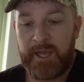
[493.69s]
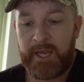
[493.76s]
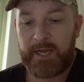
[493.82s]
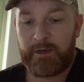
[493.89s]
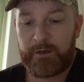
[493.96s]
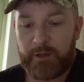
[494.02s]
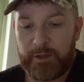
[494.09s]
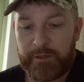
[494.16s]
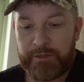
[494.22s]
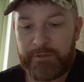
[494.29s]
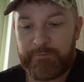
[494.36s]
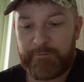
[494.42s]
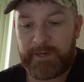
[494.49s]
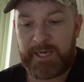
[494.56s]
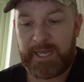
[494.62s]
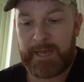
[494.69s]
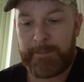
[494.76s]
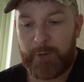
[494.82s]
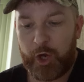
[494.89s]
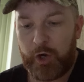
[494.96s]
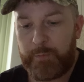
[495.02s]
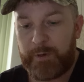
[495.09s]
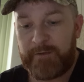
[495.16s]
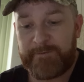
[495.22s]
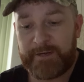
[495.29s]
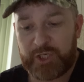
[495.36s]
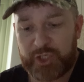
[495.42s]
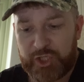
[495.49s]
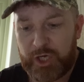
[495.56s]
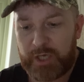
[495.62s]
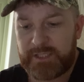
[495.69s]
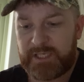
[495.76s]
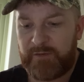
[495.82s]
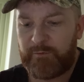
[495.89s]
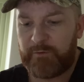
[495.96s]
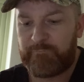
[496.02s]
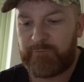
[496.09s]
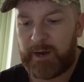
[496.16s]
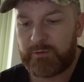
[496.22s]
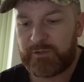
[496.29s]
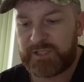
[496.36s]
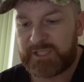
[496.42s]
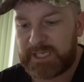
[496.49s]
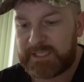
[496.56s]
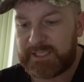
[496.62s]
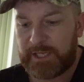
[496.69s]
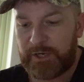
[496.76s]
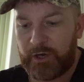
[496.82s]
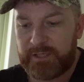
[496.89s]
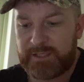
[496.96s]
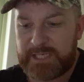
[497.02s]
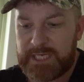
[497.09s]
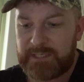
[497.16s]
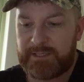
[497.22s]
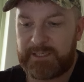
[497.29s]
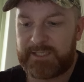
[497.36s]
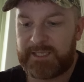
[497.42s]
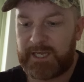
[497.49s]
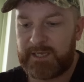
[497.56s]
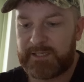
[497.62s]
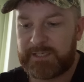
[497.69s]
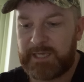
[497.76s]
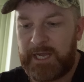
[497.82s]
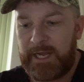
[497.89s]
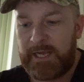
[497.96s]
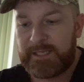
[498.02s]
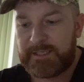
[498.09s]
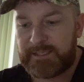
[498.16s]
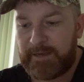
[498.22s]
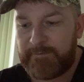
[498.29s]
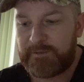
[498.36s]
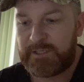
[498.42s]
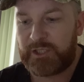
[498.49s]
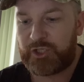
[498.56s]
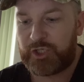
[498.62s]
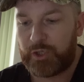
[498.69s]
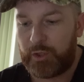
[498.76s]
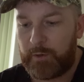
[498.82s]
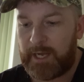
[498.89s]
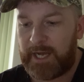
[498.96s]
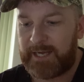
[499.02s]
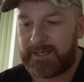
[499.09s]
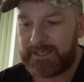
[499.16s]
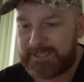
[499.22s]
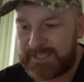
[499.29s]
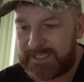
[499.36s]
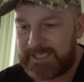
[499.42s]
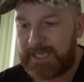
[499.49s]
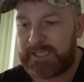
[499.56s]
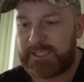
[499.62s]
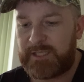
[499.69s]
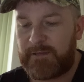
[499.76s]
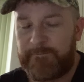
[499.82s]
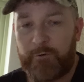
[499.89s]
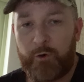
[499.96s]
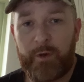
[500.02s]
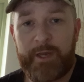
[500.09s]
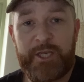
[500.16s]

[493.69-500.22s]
And in the 3M Open, he finished 13th with rounds of 69, 66, 72 and 64.